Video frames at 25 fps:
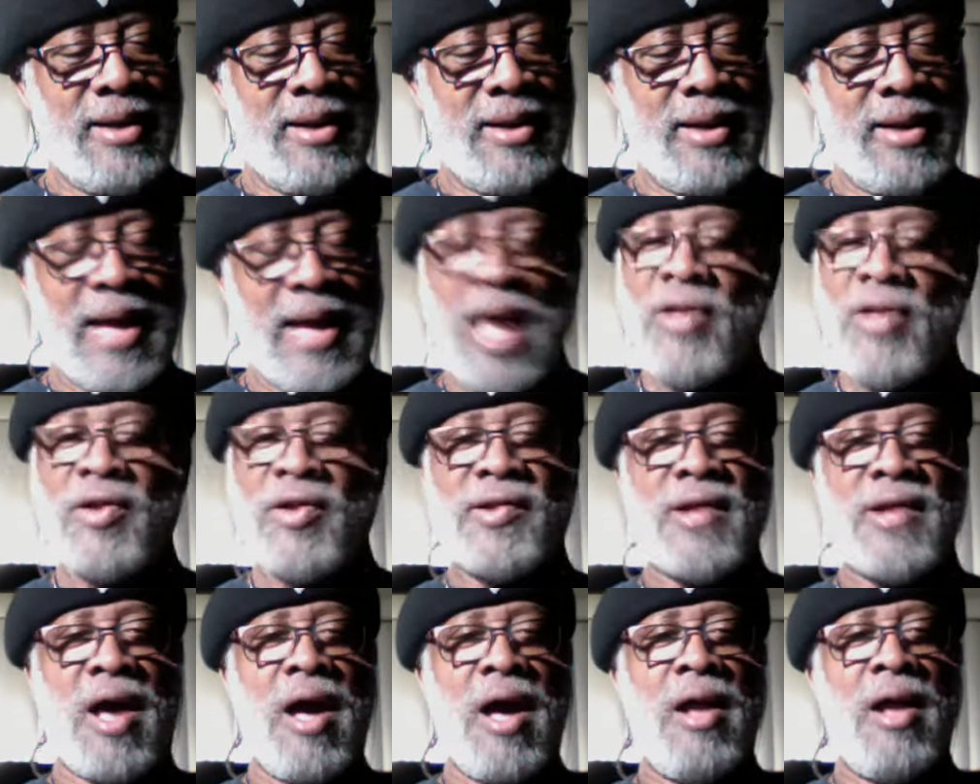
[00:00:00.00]
I just
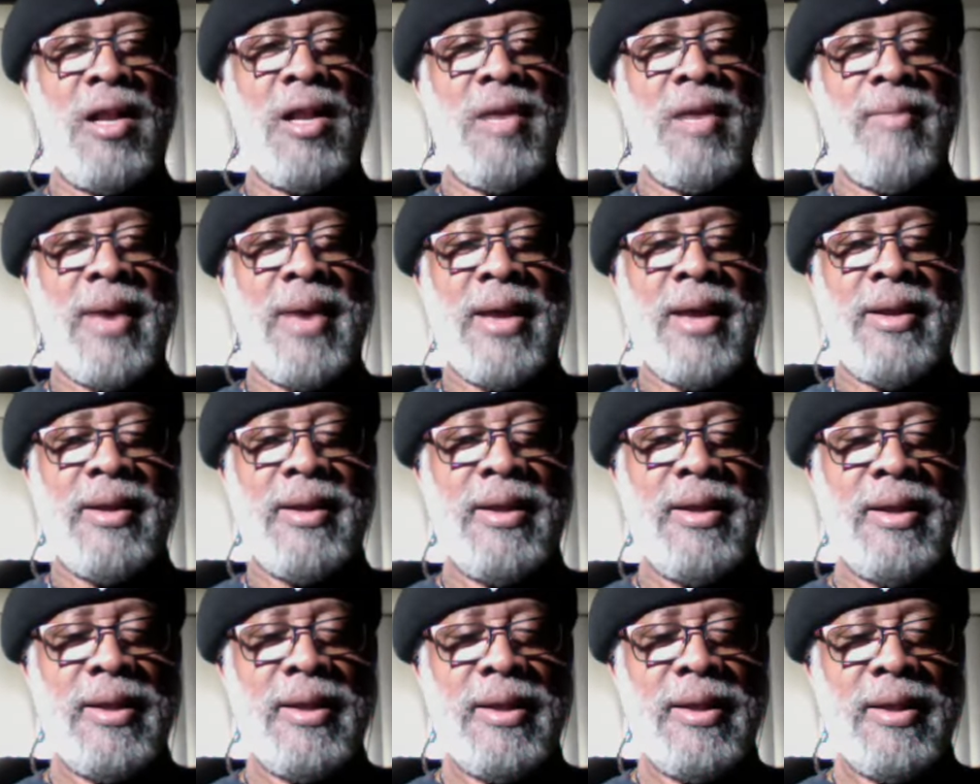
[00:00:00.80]
call him, and
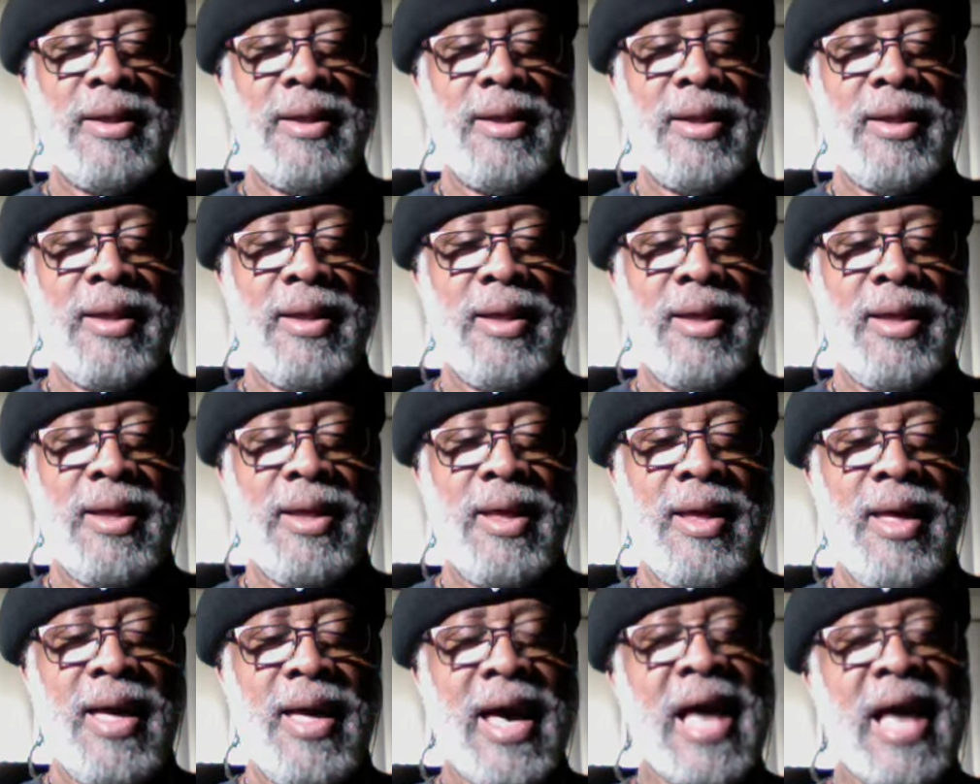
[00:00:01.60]

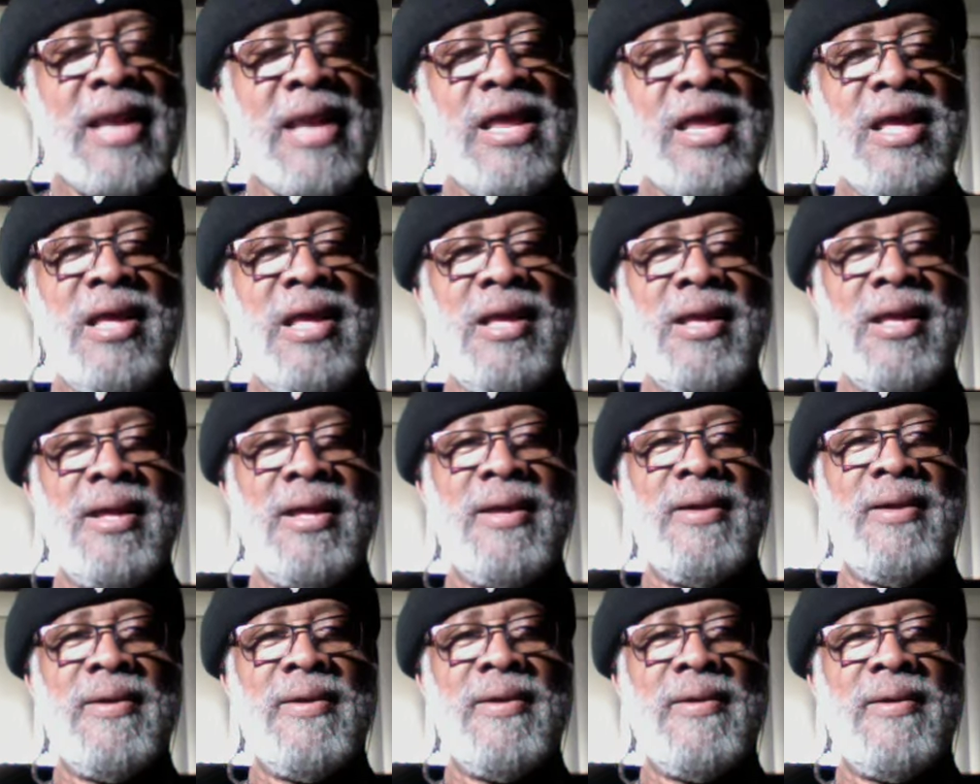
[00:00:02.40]

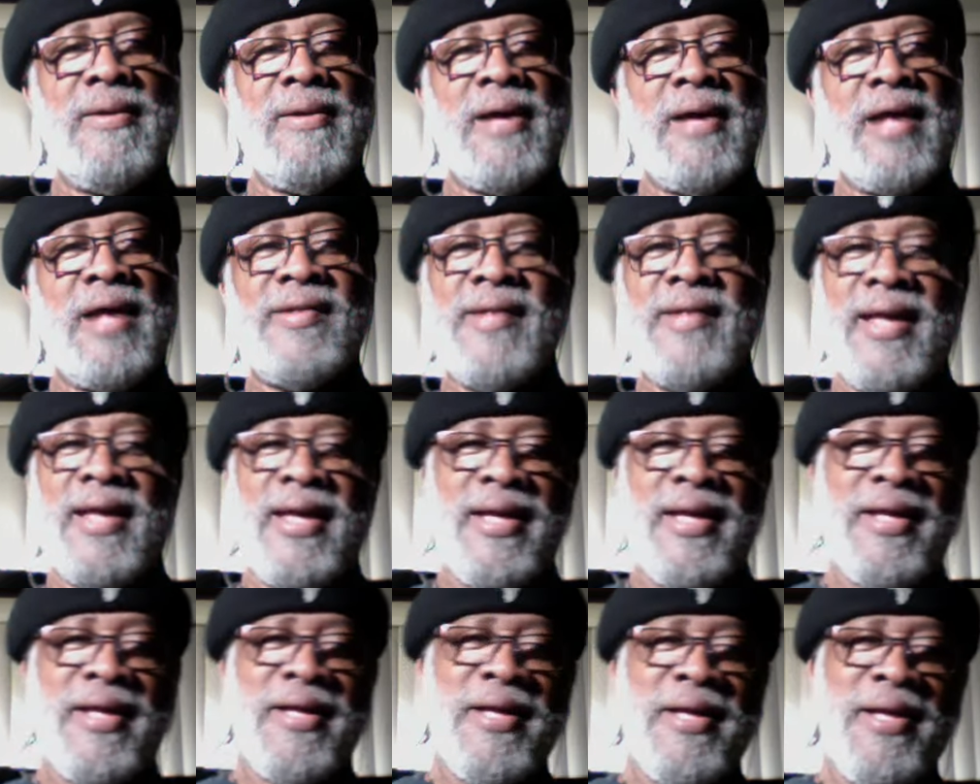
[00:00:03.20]
I say,
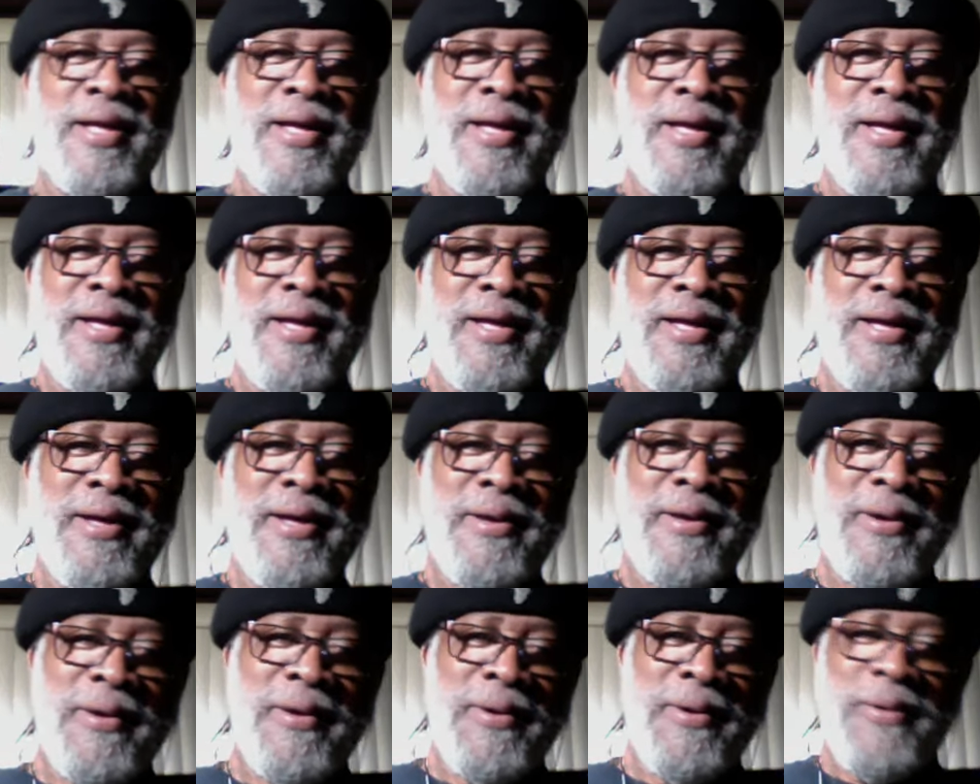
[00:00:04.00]

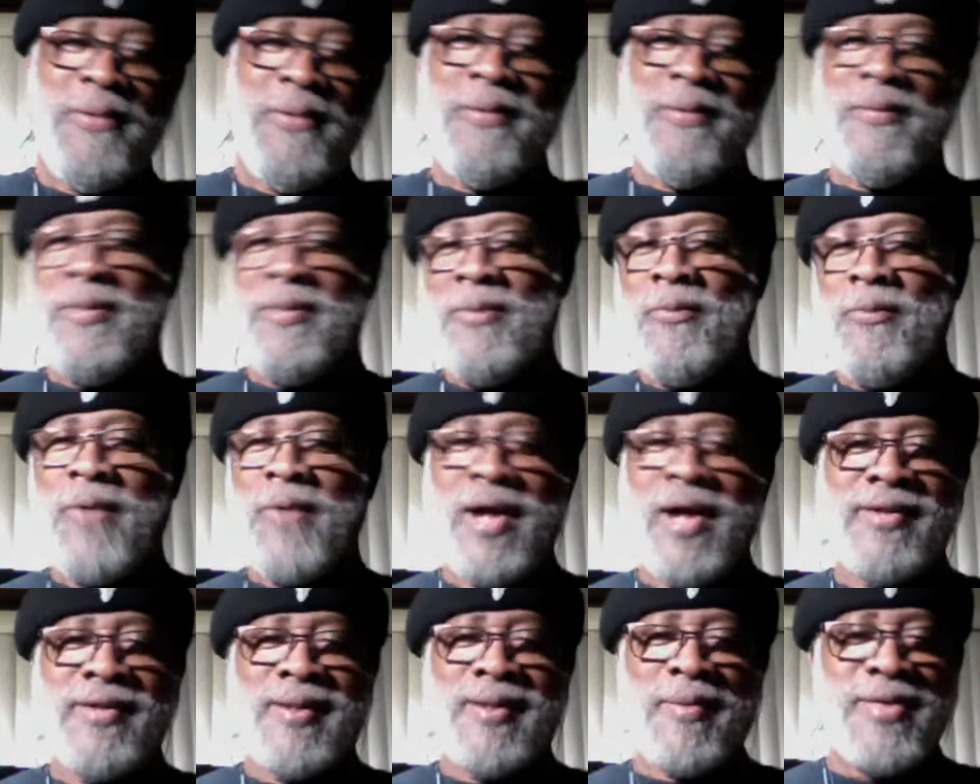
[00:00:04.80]

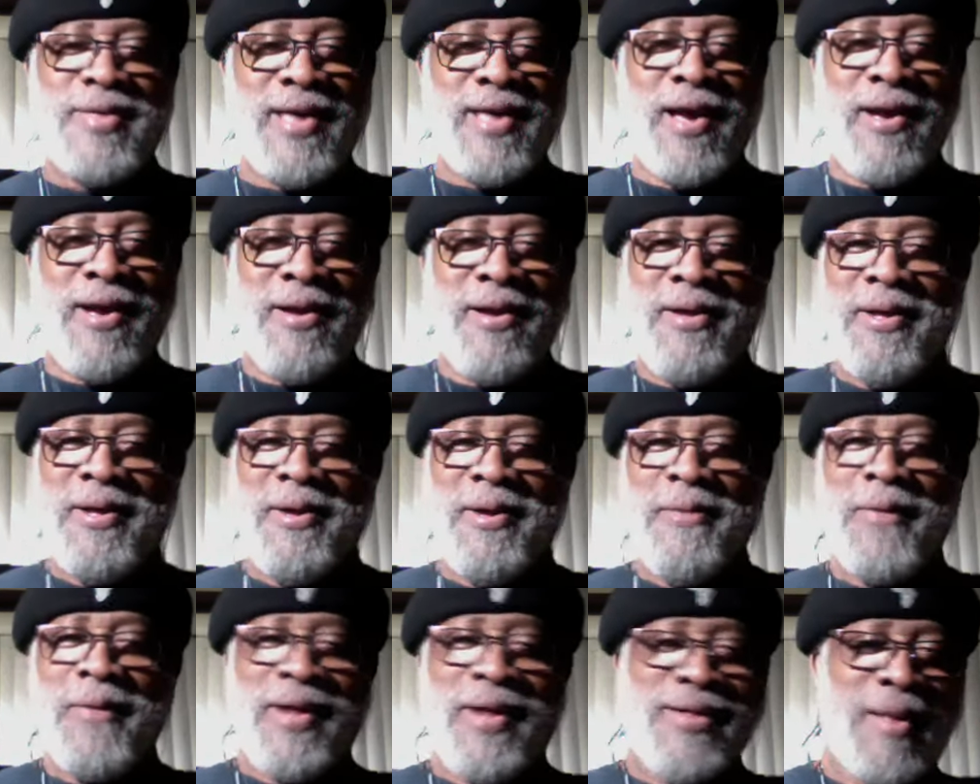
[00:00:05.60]
what's up, Sherry?
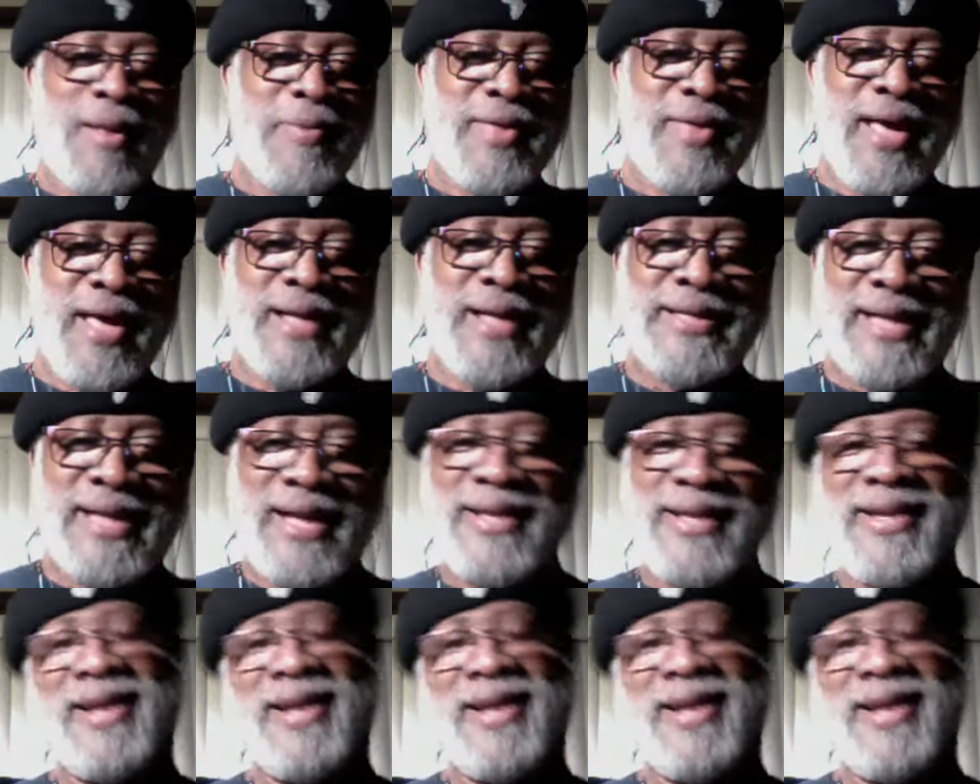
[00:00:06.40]
What's up, Shelton?